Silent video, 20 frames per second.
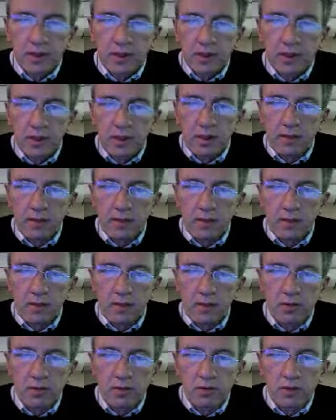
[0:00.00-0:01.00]
click on
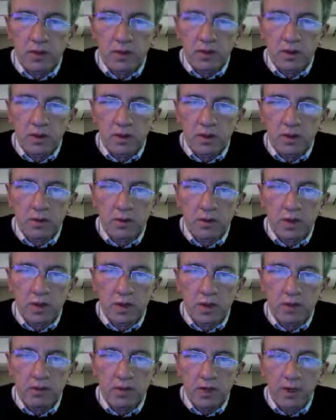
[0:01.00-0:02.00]
variable 1,
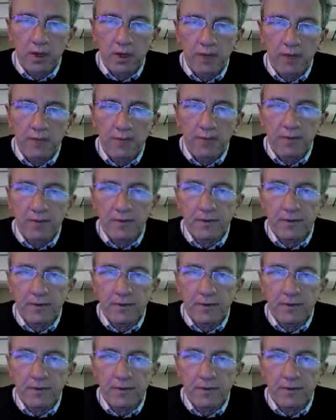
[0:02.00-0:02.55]
create graph.